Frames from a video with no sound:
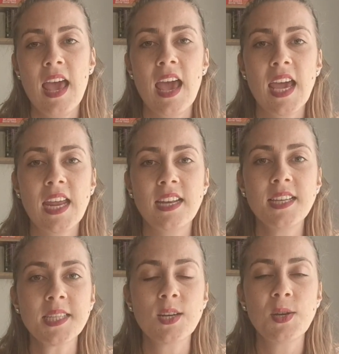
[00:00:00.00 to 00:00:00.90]
And
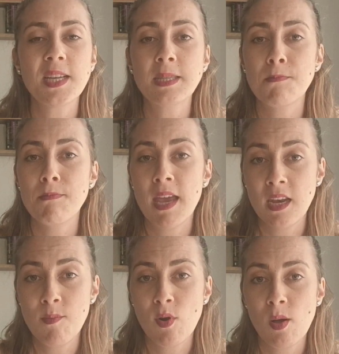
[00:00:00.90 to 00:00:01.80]
this creates
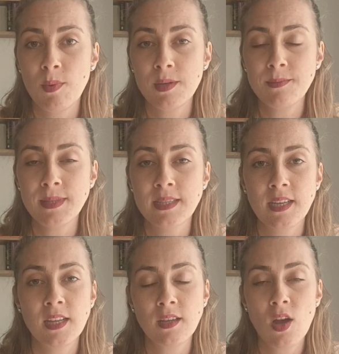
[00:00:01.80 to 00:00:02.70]
many problems
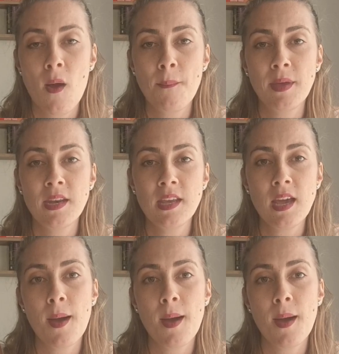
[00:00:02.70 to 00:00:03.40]
in the company,